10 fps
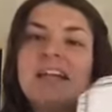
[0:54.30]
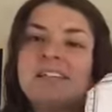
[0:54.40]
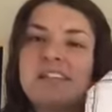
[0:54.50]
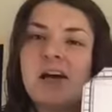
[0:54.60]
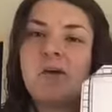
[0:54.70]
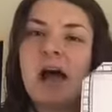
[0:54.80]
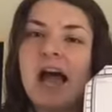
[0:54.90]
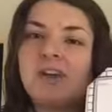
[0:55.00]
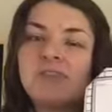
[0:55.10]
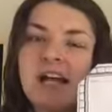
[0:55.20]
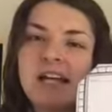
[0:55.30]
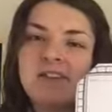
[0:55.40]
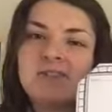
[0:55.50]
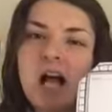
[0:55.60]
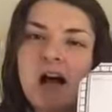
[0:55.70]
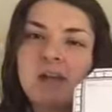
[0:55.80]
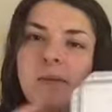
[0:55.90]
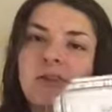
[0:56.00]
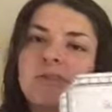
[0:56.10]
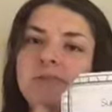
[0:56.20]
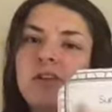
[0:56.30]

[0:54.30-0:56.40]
So I'll kind of talk about some